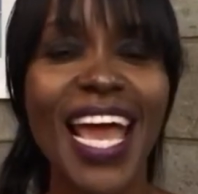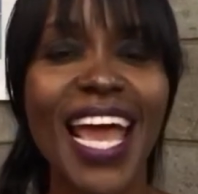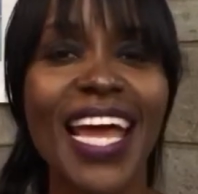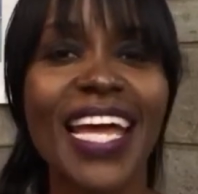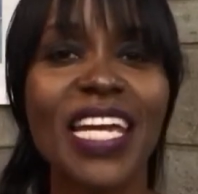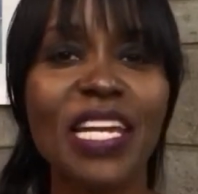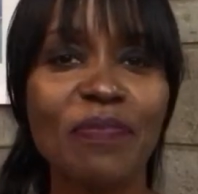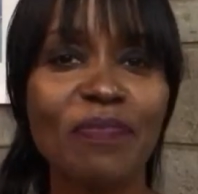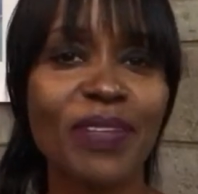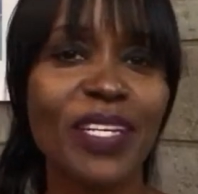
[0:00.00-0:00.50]

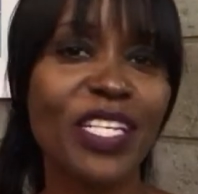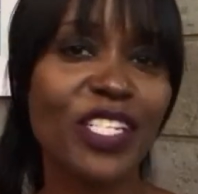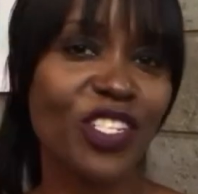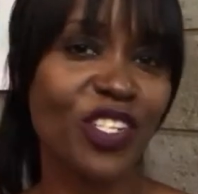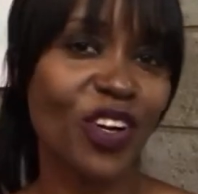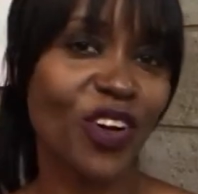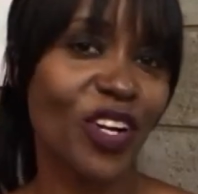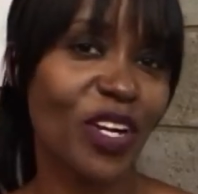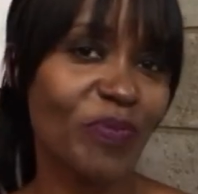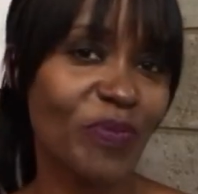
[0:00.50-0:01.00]
any place
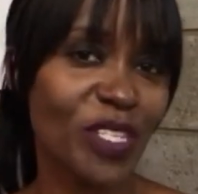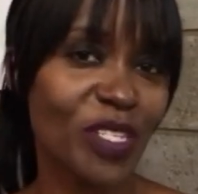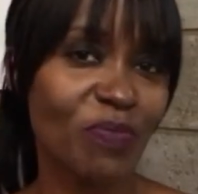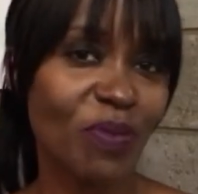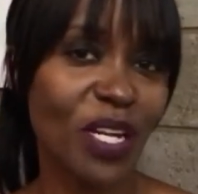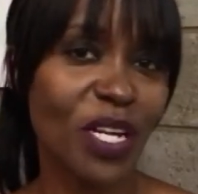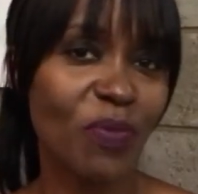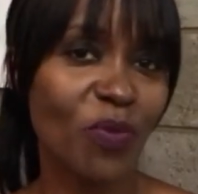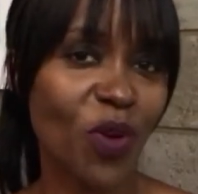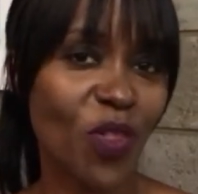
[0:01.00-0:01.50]
you're going to be
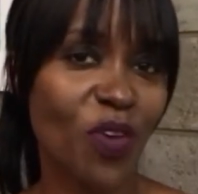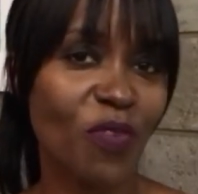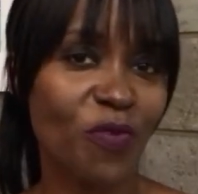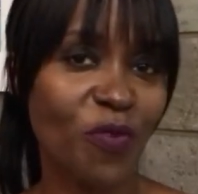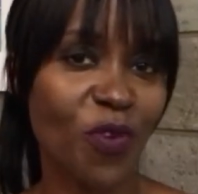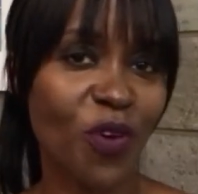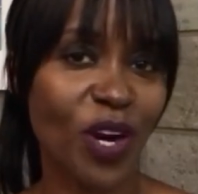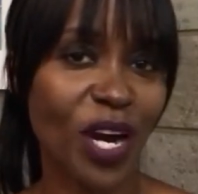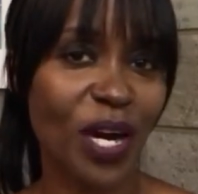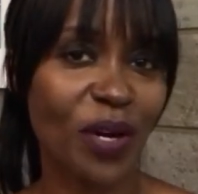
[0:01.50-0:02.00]
spending more than
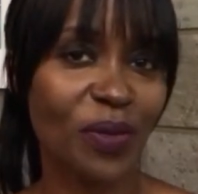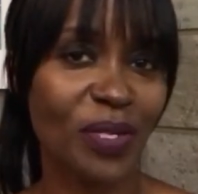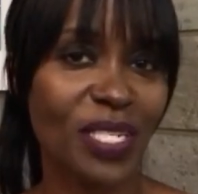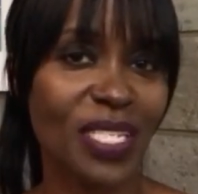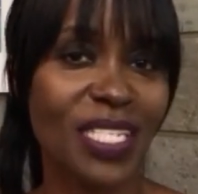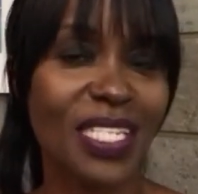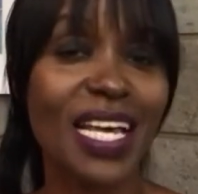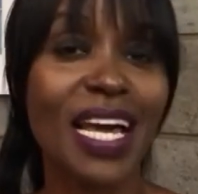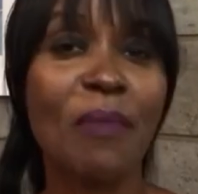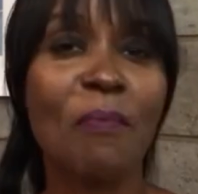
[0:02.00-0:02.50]
4
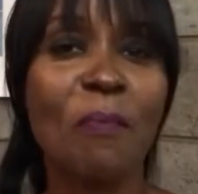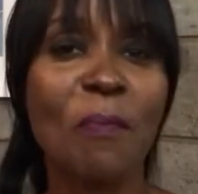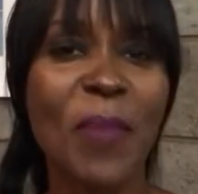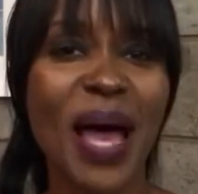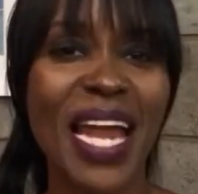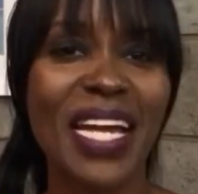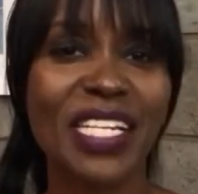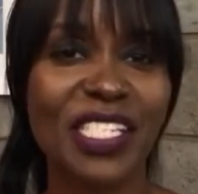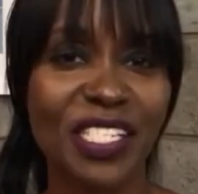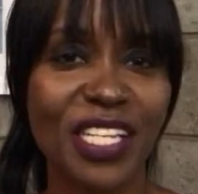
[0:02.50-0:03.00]
hours,
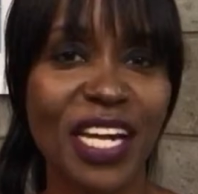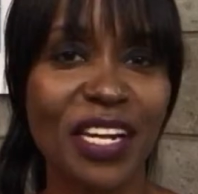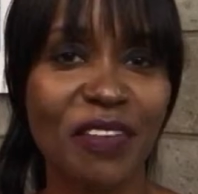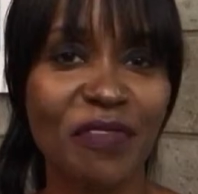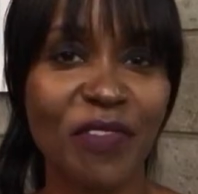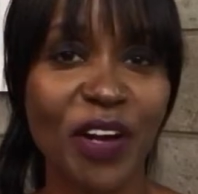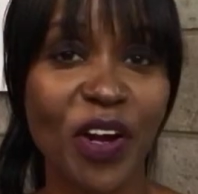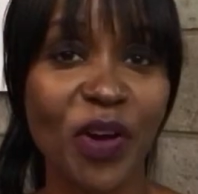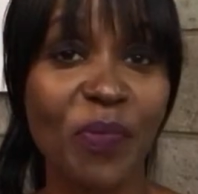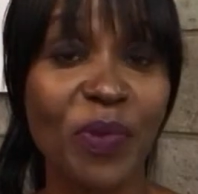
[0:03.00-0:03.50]
manage that
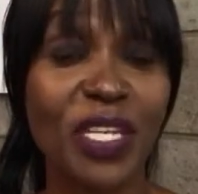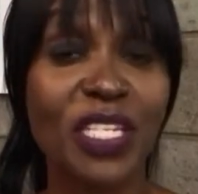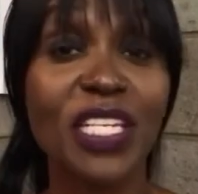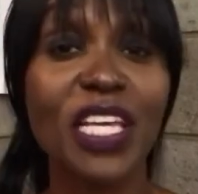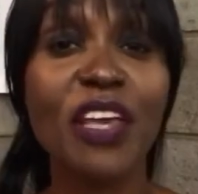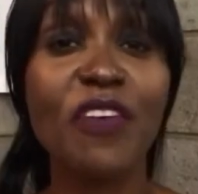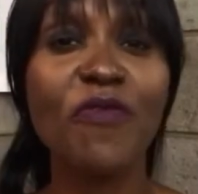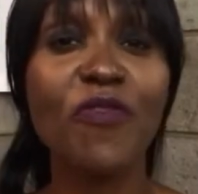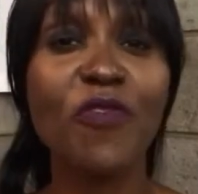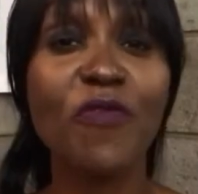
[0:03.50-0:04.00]
environment.
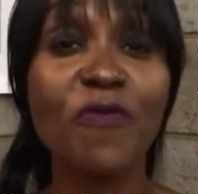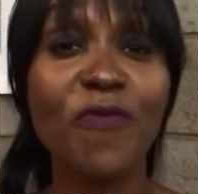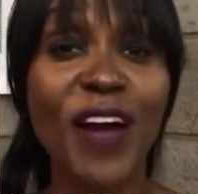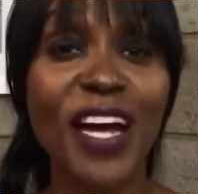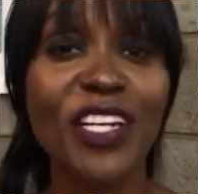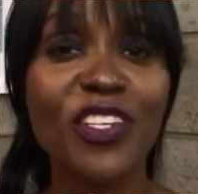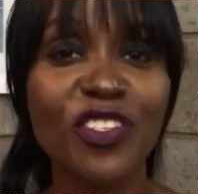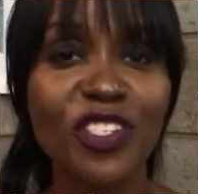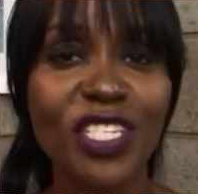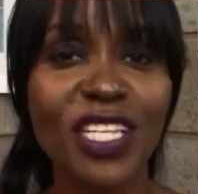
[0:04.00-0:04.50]
If you
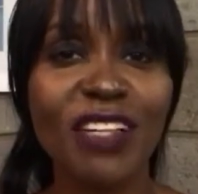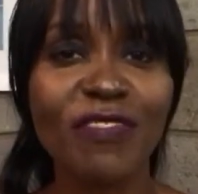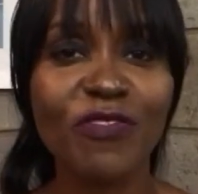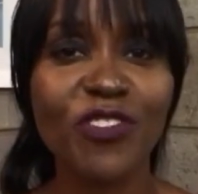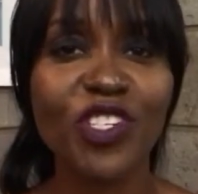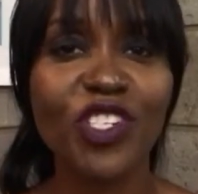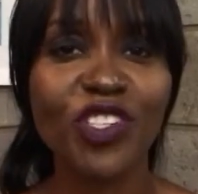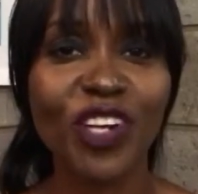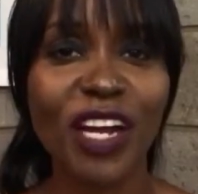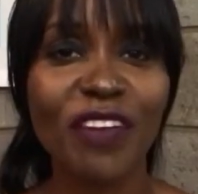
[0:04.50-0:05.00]
find yourself
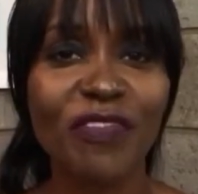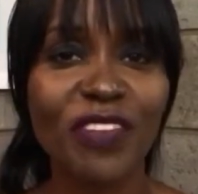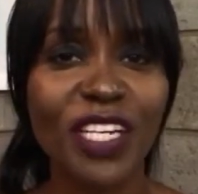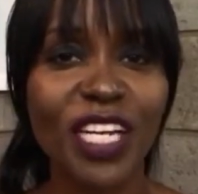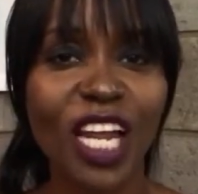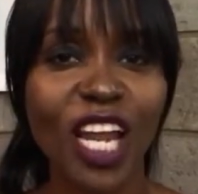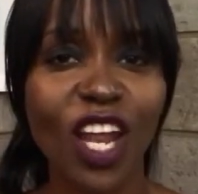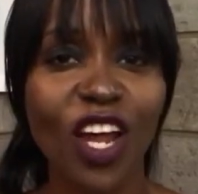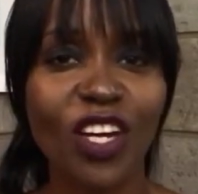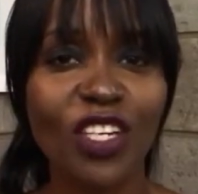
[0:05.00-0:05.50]
driving
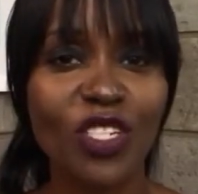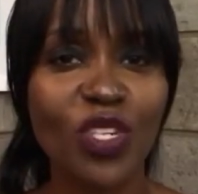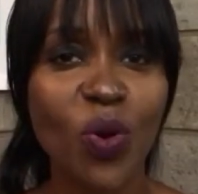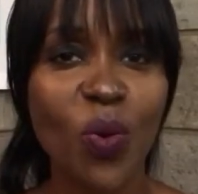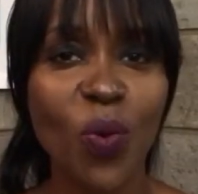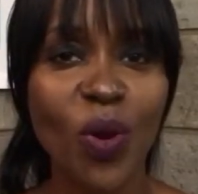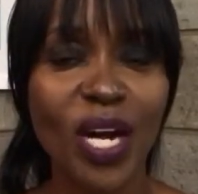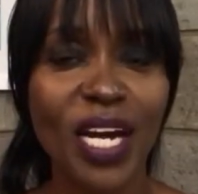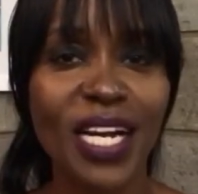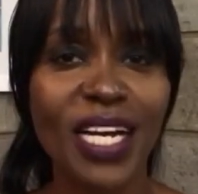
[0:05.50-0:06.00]
a lot to
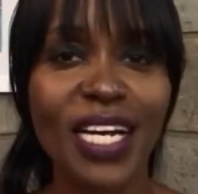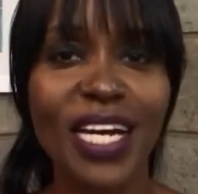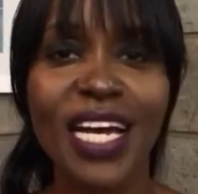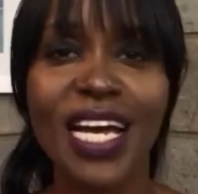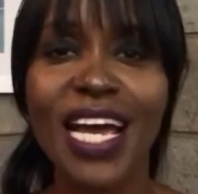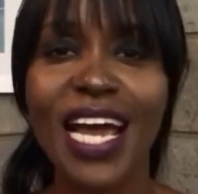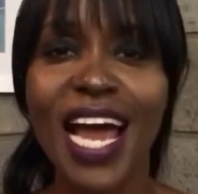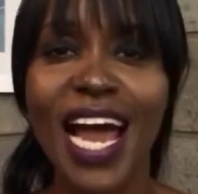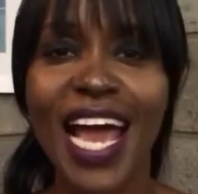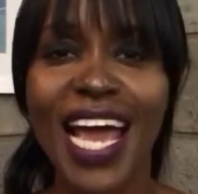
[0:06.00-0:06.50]
work,
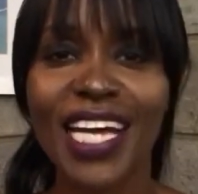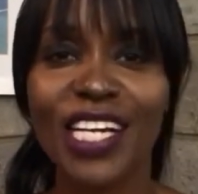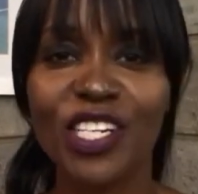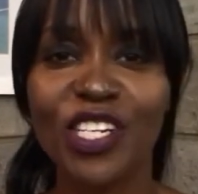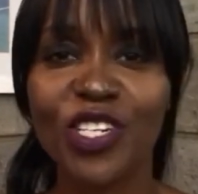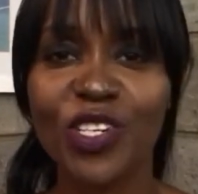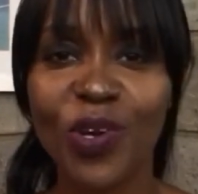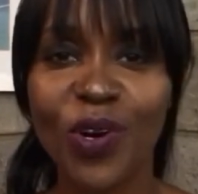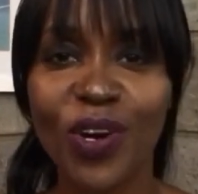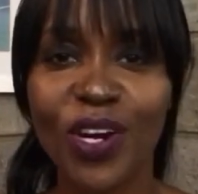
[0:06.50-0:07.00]

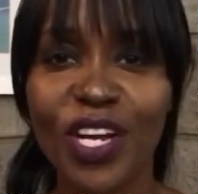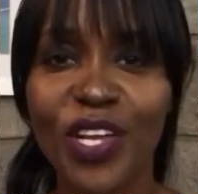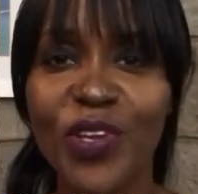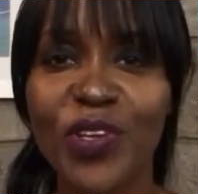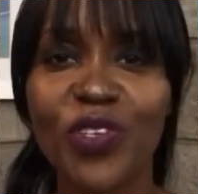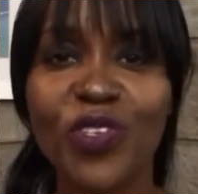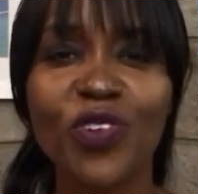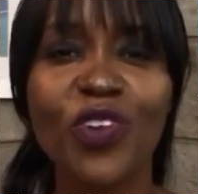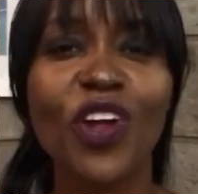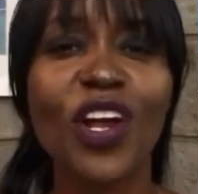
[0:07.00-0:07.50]
ensure
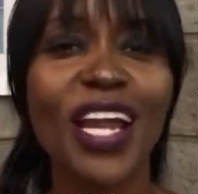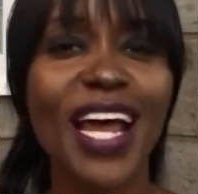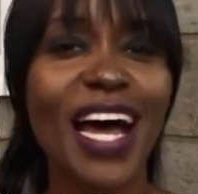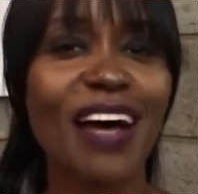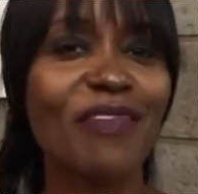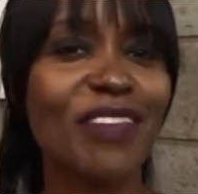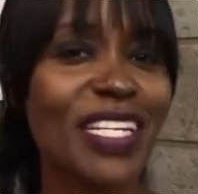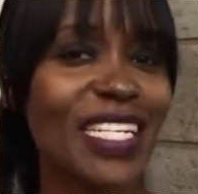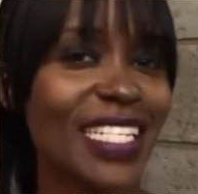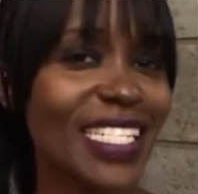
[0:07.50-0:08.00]
you do not
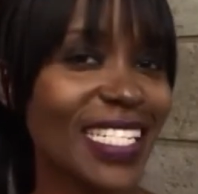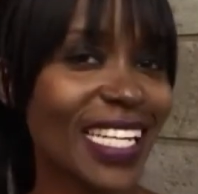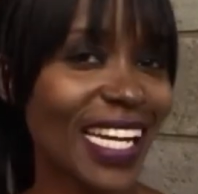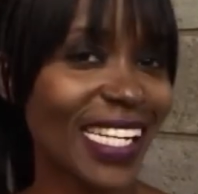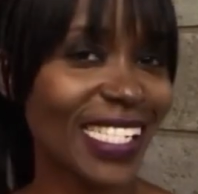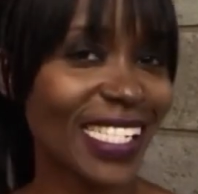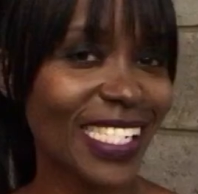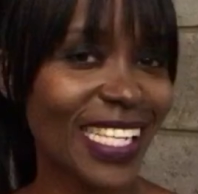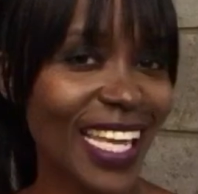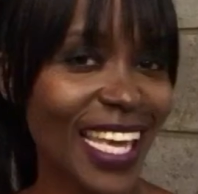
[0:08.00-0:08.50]
have any
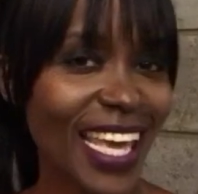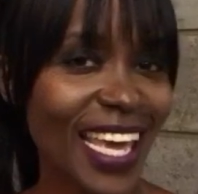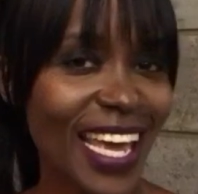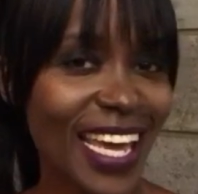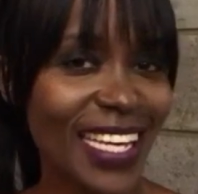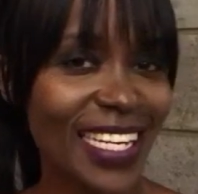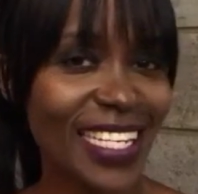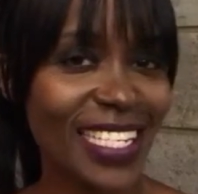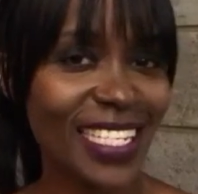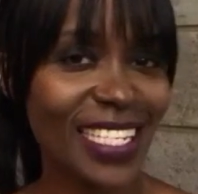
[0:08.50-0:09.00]
stashed
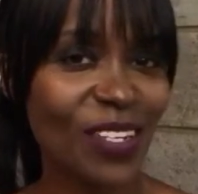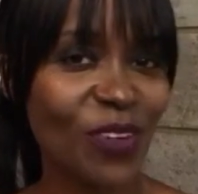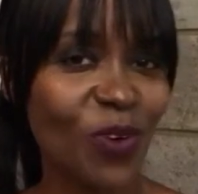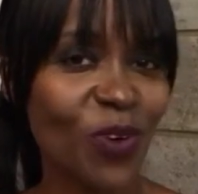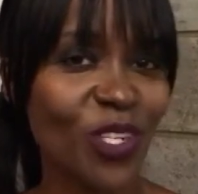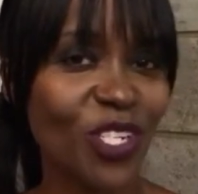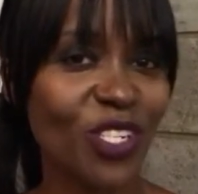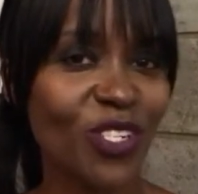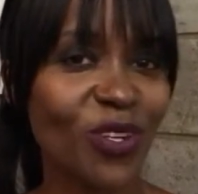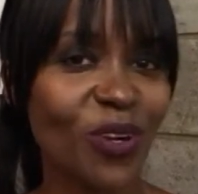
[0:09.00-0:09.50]
candy
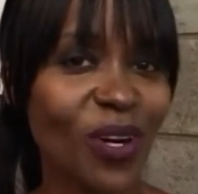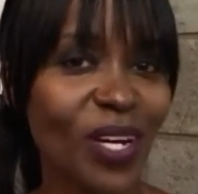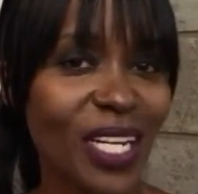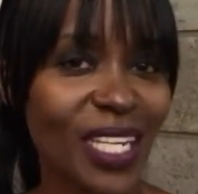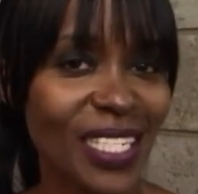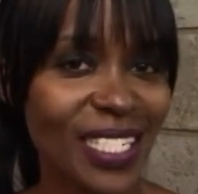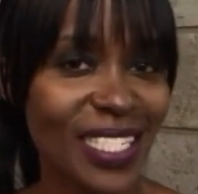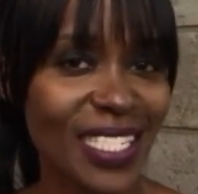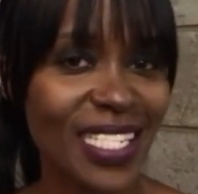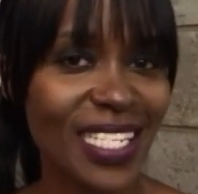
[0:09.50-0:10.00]
or
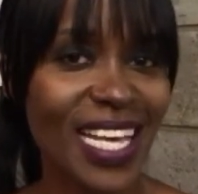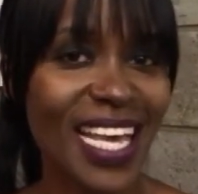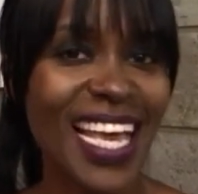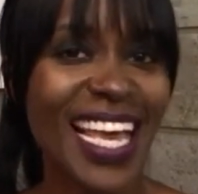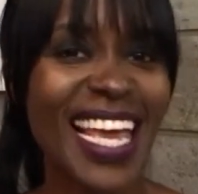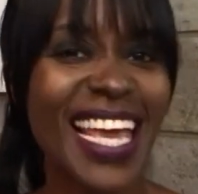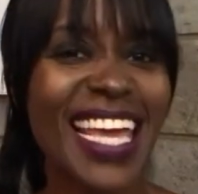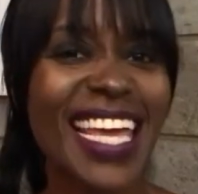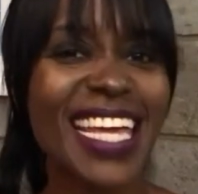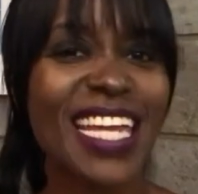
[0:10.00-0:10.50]
chocolates
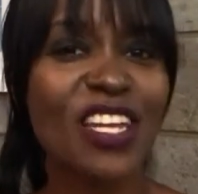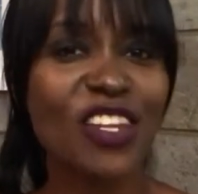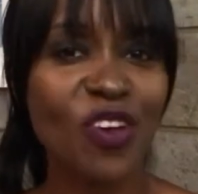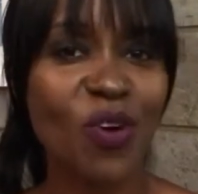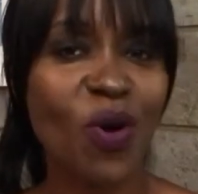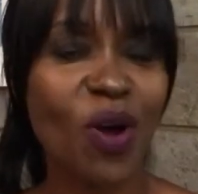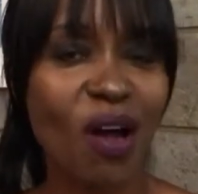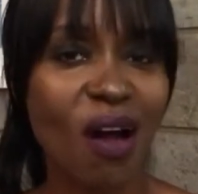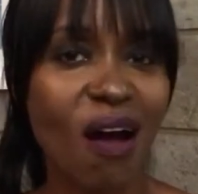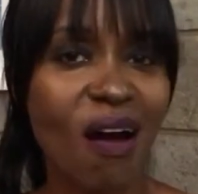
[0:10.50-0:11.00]
in
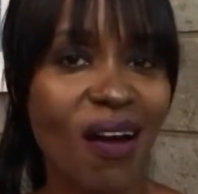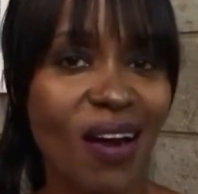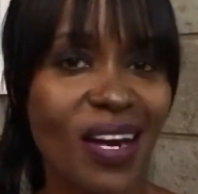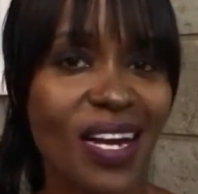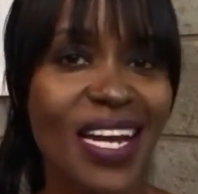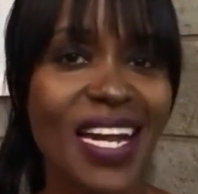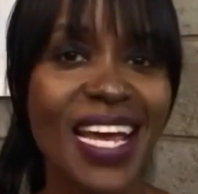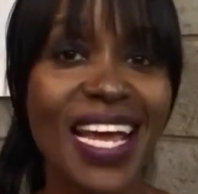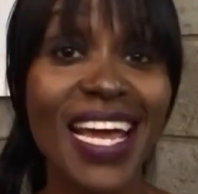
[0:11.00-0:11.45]
your car.